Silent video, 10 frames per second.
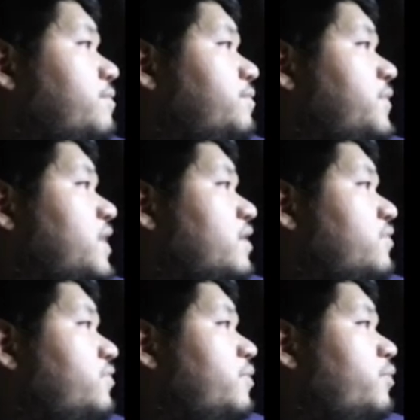Yeah,
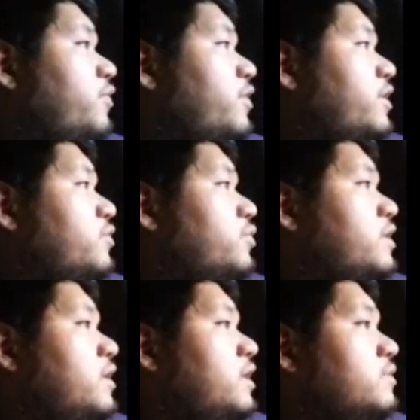February
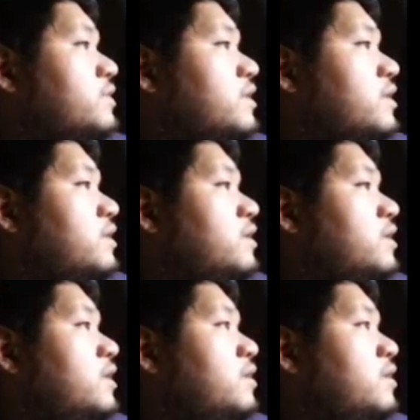28th was the day